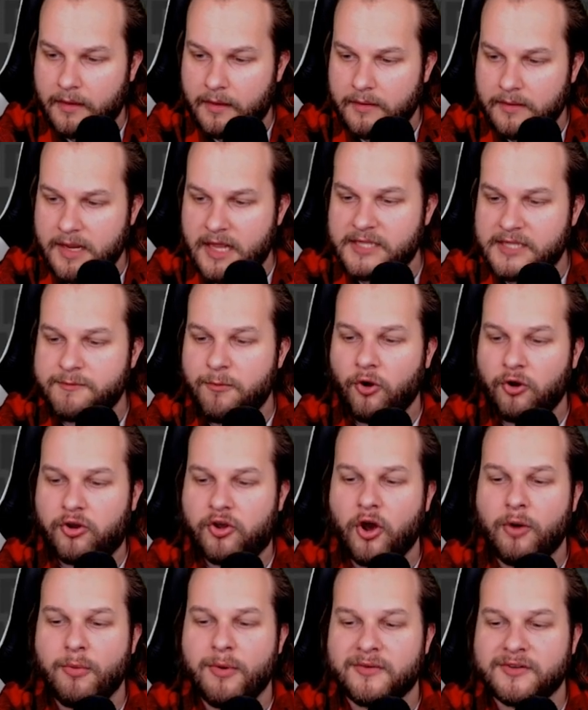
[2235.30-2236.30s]
Needs more
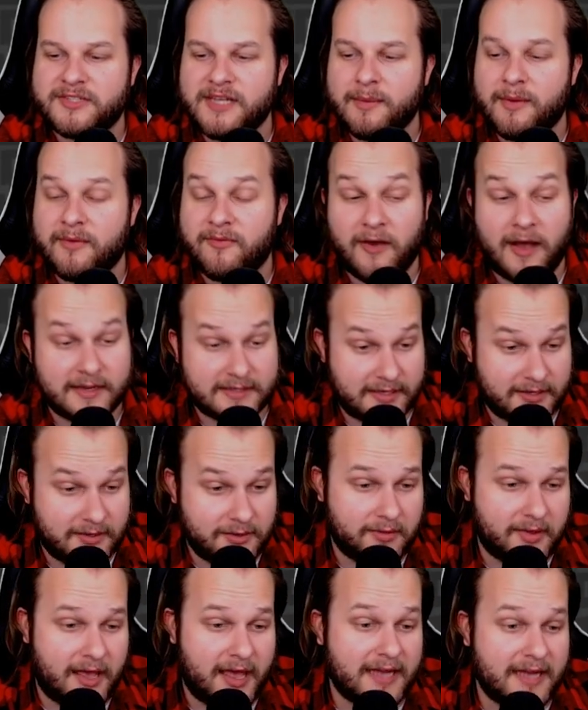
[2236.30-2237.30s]
comb over Jamie Foxx. I can
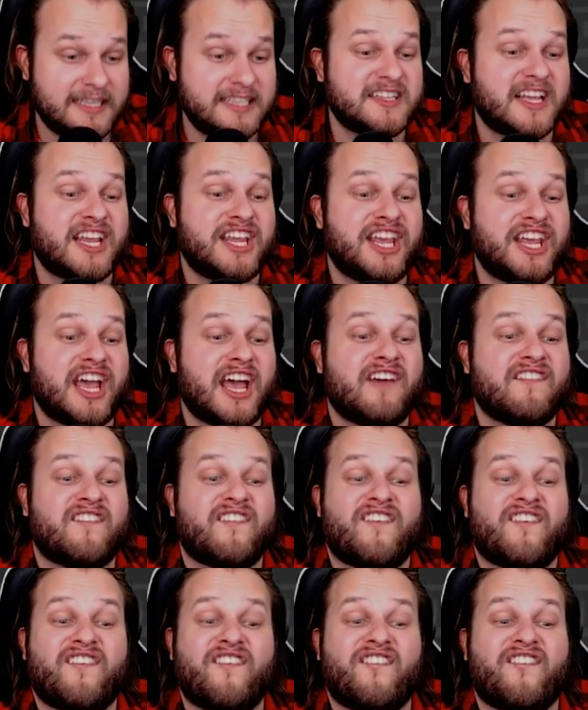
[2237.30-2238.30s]
do that. I need that gap.
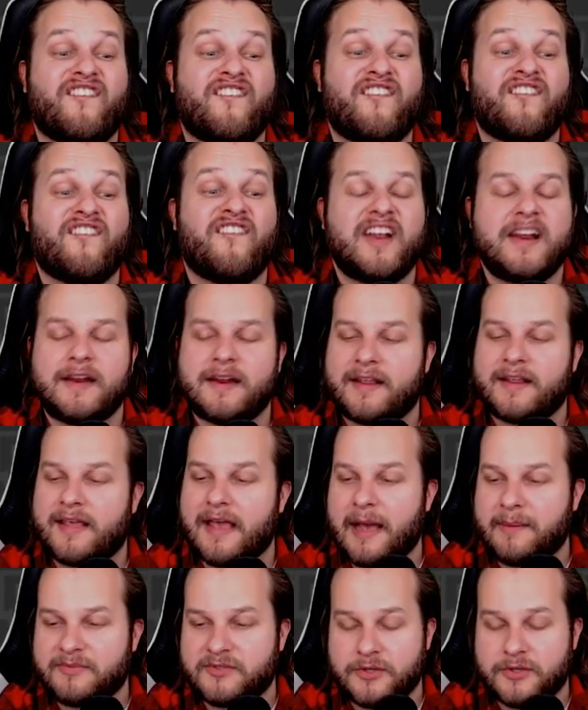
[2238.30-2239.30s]
I need a
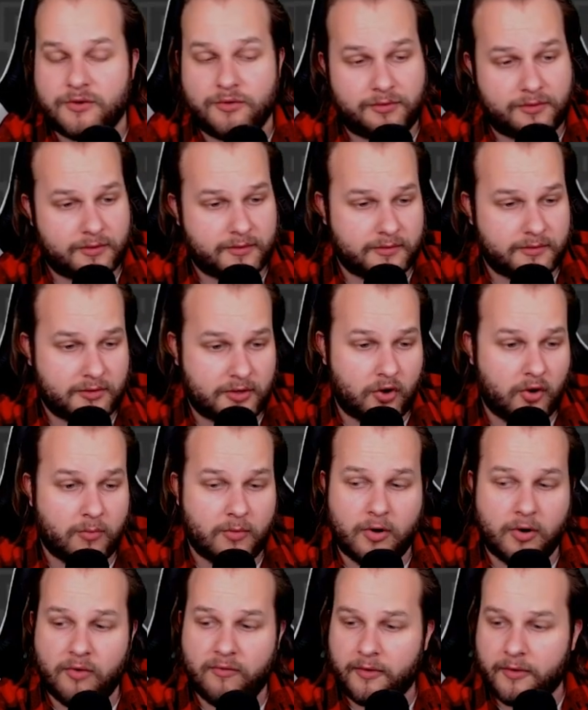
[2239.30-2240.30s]
gap tooth, comb
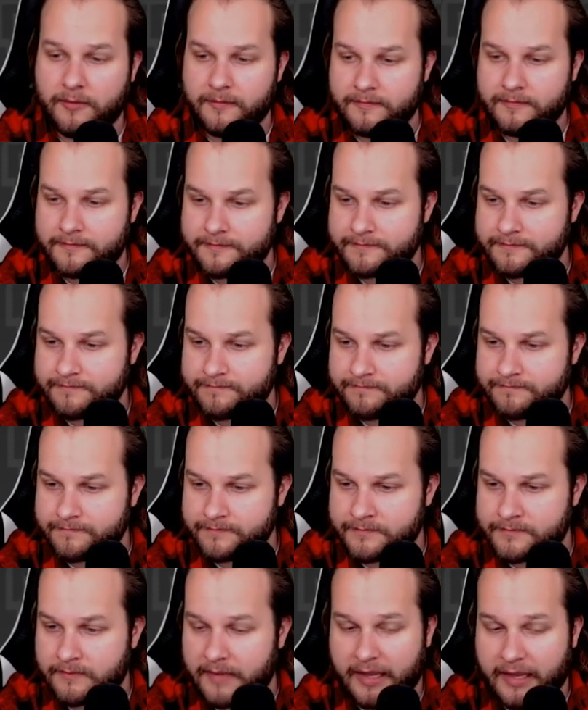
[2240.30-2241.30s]
over.
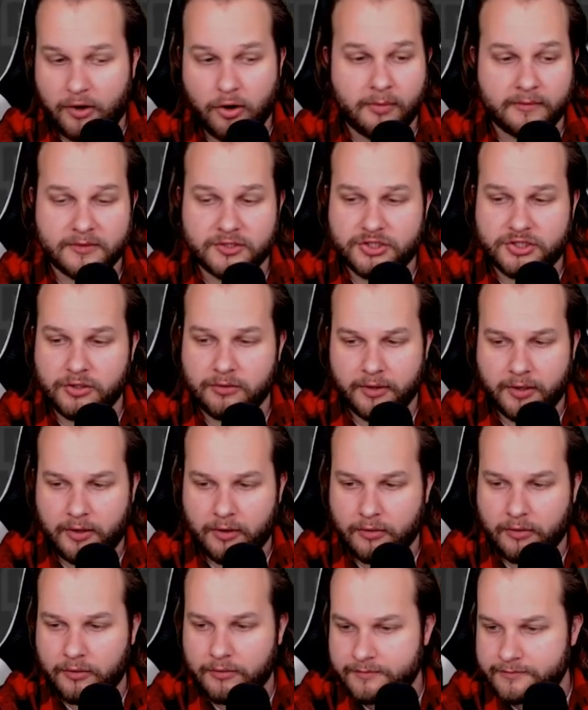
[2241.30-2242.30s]
Mm-hmm. My comb over Jheri
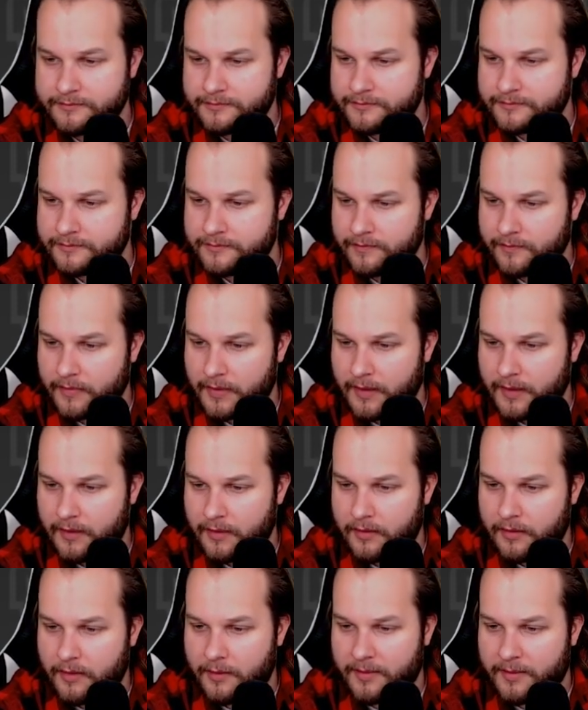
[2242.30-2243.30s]
curl.
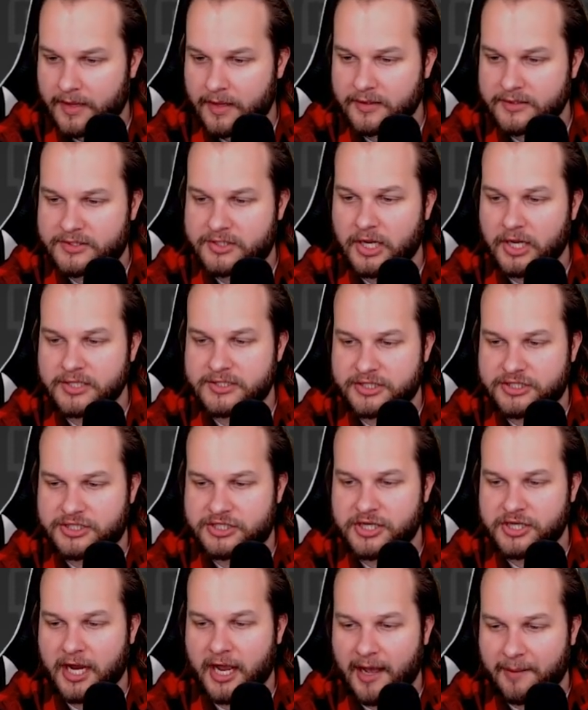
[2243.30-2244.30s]
Let me get it does its
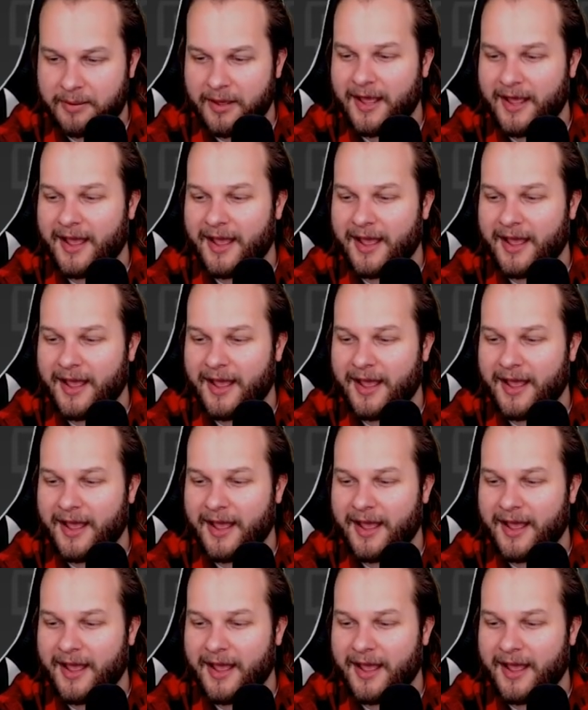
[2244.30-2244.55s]
job.